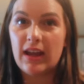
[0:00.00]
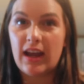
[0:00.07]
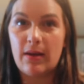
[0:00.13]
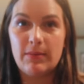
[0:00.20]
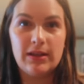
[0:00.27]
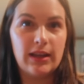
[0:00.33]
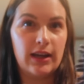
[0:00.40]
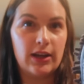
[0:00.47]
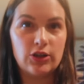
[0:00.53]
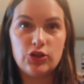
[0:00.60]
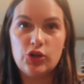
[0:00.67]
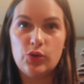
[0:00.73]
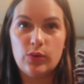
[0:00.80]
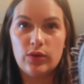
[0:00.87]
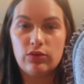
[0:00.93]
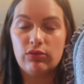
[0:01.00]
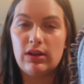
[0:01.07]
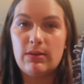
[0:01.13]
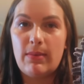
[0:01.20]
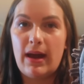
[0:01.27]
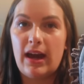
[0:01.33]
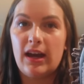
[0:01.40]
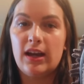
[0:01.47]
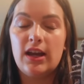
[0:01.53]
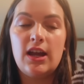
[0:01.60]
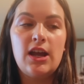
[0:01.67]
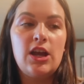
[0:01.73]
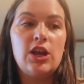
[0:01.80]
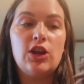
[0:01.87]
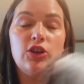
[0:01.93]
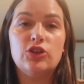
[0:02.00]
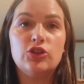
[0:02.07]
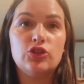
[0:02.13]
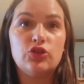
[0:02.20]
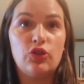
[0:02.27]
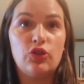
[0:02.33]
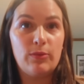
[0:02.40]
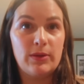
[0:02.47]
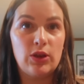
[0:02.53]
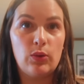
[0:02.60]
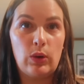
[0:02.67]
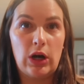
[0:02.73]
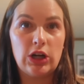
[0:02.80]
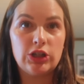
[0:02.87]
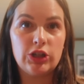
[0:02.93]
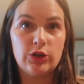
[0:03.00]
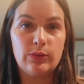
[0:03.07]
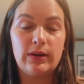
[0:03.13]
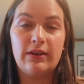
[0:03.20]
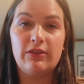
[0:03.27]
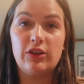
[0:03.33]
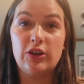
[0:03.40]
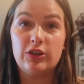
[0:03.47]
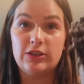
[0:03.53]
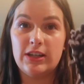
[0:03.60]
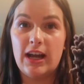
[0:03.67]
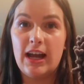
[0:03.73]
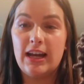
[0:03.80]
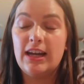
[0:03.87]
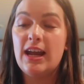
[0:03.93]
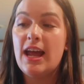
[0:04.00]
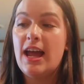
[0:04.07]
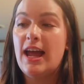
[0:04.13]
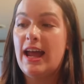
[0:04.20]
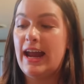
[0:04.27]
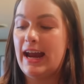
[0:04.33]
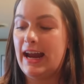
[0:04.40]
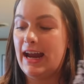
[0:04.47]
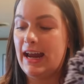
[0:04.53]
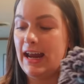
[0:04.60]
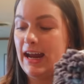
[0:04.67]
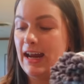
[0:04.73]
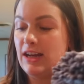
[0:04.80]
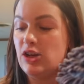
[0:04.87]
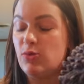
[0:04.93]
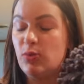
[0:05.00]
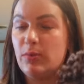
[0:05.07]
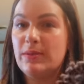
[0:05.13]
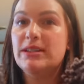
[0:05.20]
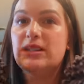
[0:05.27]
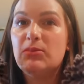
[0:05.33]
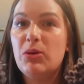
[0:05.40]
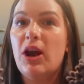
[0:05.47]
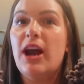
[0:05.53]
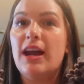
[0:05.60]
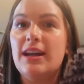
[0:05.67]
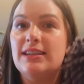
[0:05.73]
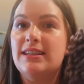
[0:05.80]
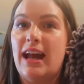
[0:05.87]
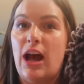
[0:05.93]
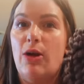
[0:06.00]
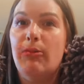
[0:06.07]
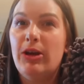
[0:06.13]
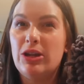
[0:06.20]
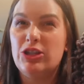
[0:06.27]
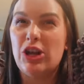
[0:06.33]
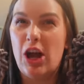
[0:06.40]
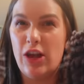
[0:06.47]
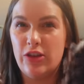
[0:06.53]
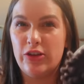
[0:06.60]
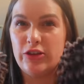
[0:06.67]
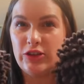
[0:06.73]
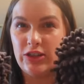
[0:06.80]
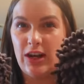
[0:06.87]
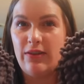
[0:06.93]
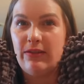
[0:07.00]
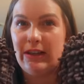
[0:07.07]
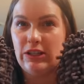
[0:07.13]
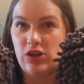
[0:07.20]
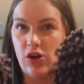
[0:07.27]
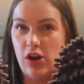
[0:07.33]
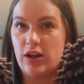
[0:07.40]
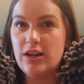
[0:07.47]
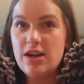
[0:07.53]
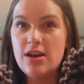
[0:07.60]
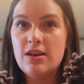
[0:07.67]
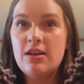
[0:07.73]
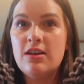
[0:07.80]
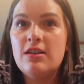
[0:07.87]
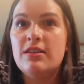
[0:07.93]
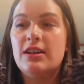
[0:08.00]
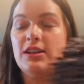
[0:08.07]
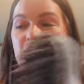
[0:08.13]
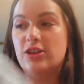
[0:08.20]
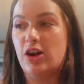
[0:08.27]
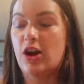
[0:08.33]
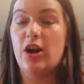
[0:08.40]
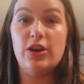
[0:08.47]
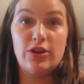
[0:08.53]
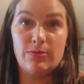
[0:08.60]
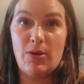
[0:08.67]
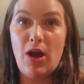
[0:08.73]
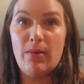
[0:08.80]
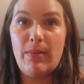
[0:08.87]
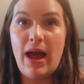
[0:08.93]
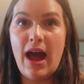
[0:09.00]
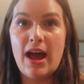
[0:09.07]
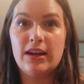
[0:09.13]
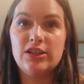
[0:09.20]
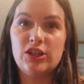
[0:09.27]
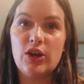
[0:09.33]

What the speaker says: They come in like a 2 or 3 pack. You just them in the washer whenever you're done, and you will be surprised how much other stuff is on here that's not on your mop pad.